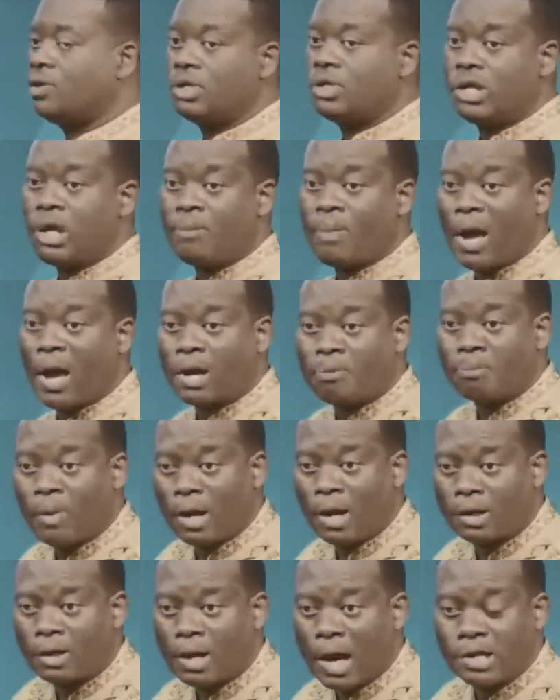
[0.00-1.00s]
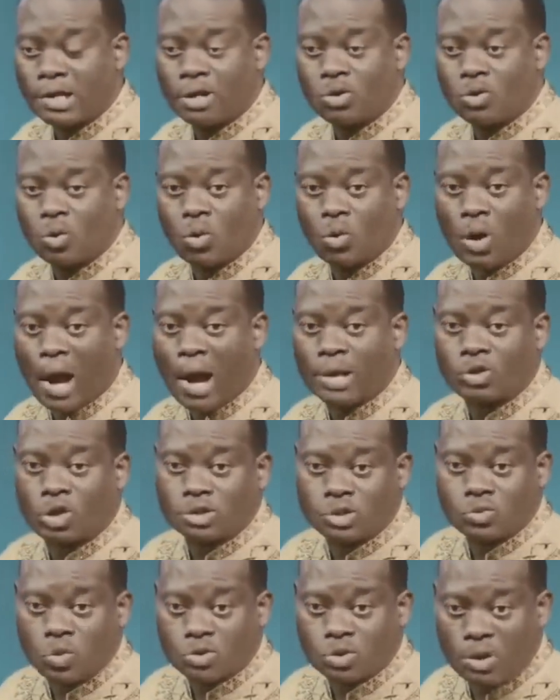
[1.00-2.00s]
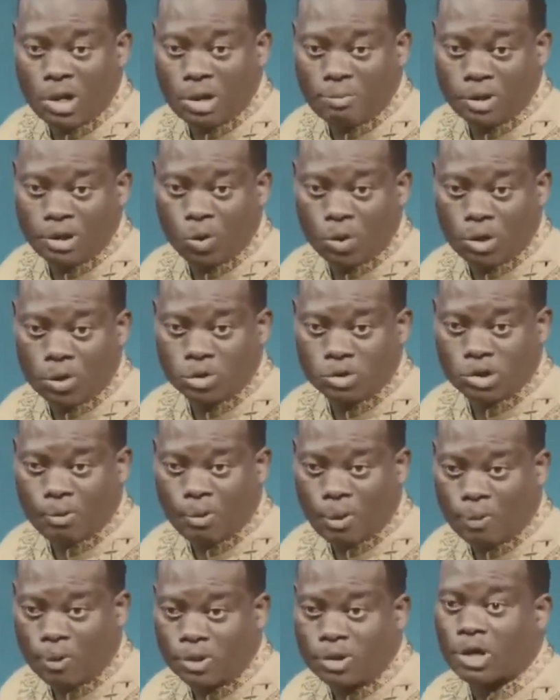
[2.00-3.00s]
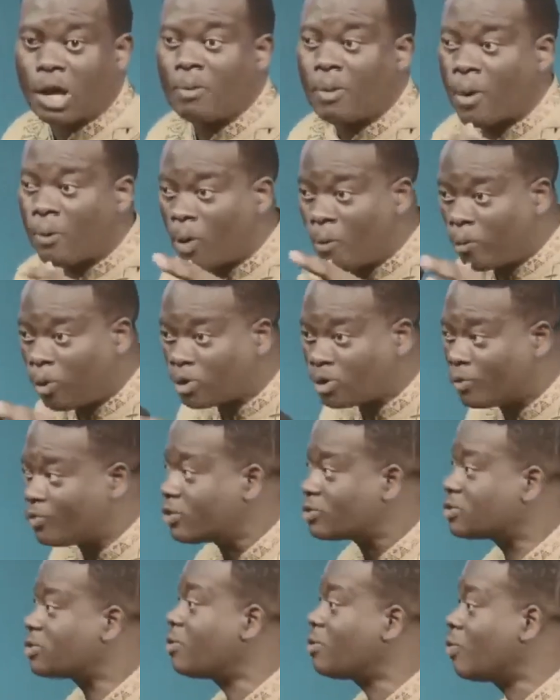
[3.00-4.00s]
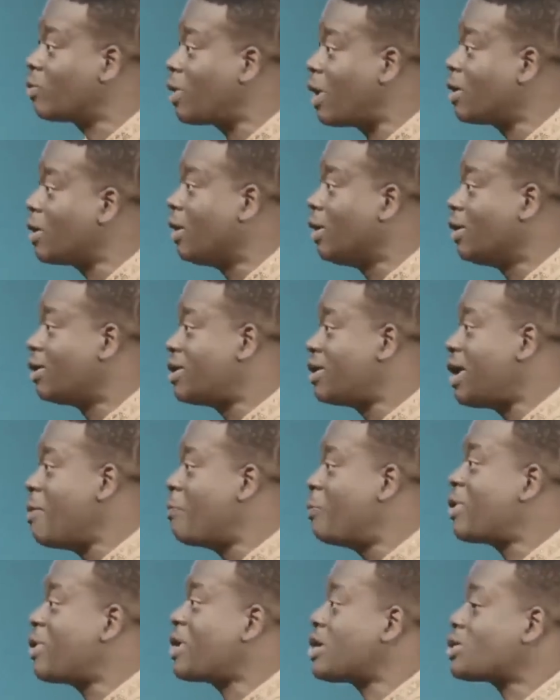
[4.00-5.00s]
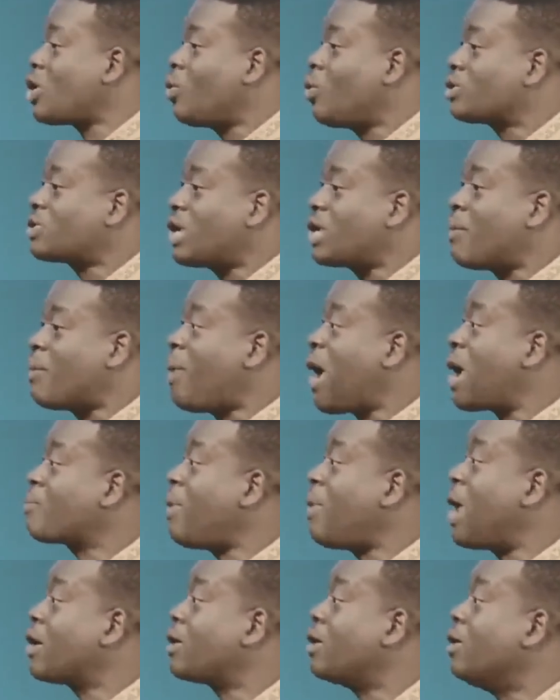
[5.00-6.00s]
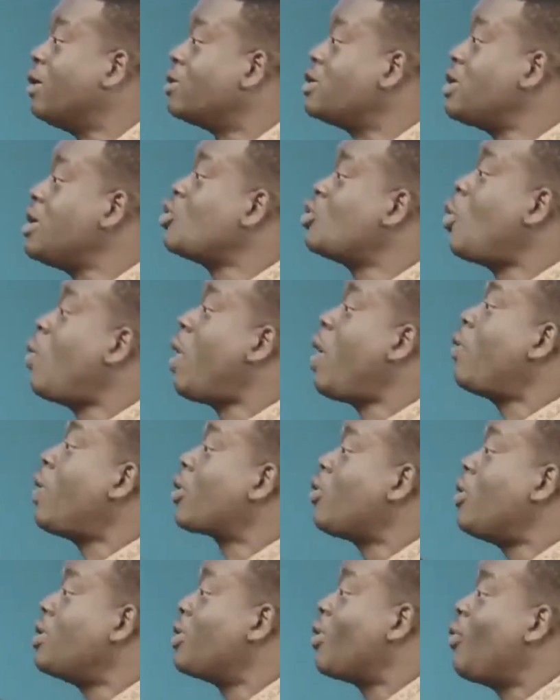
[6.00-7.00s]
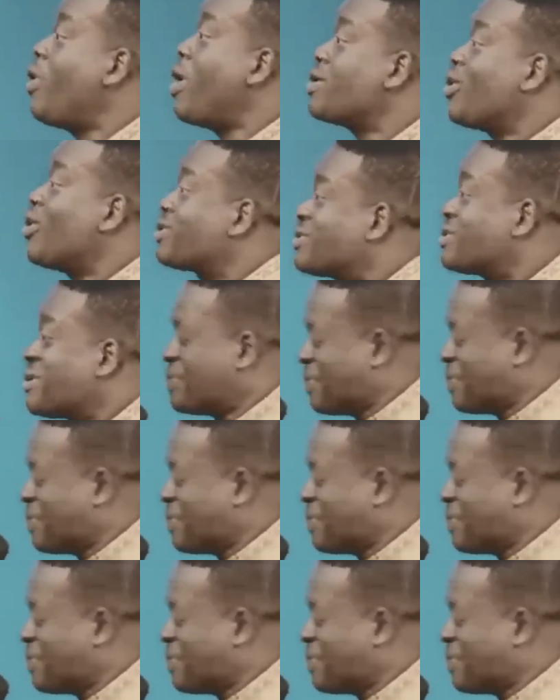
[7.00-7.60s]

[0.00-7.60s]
The bike man, I didn't know, I thought it was only me the Holy Ghost came upon. He came upon both of us. The implication was that the bike man didn't know where we're going. We're just...